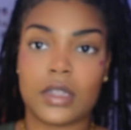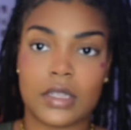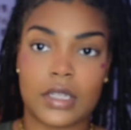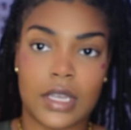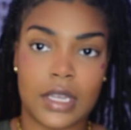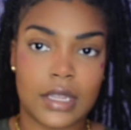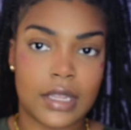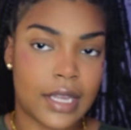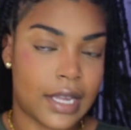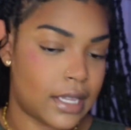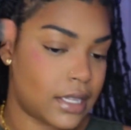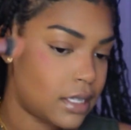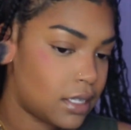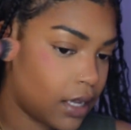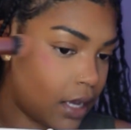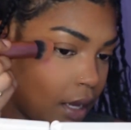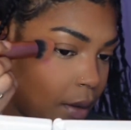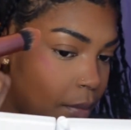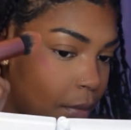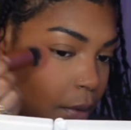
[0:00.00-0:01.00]
Take that
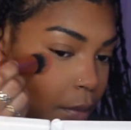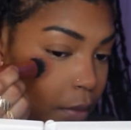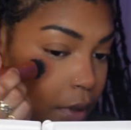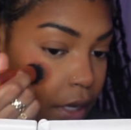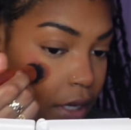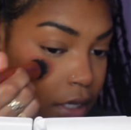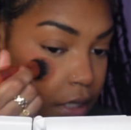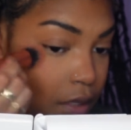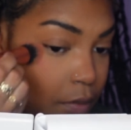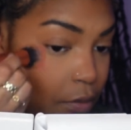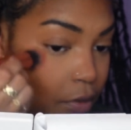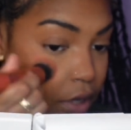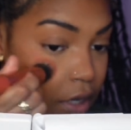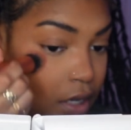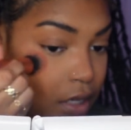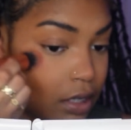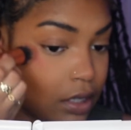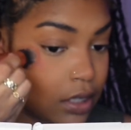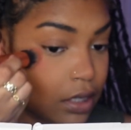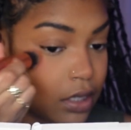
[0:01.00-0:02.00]
same blush
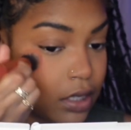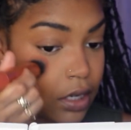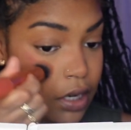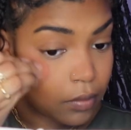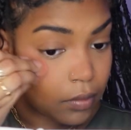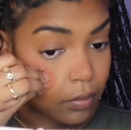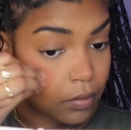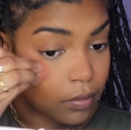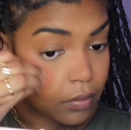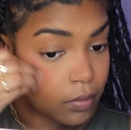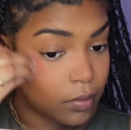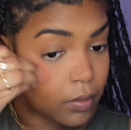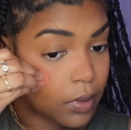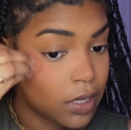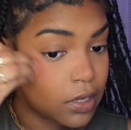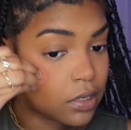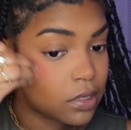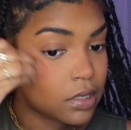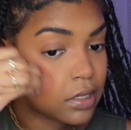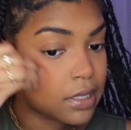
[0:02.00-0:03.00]
brush
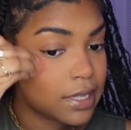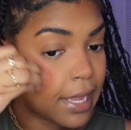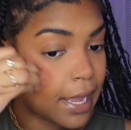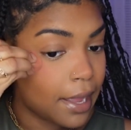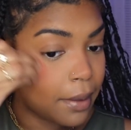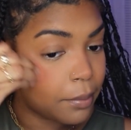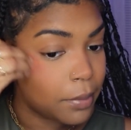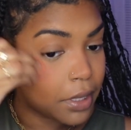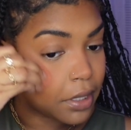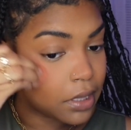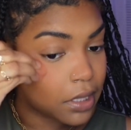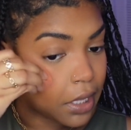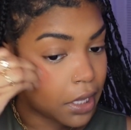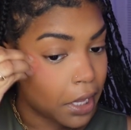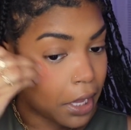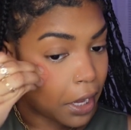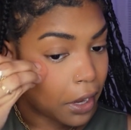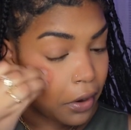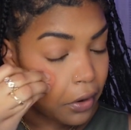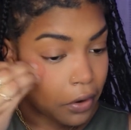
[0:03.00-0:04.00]
and just dab in the
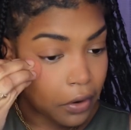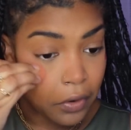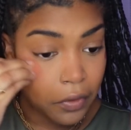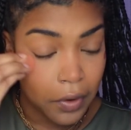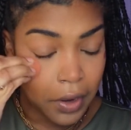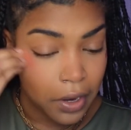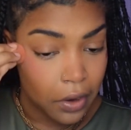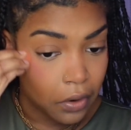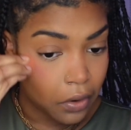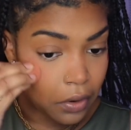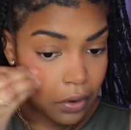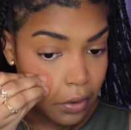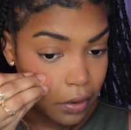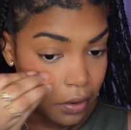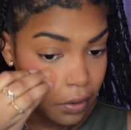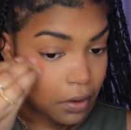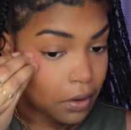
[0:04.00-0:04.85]
ink crayon.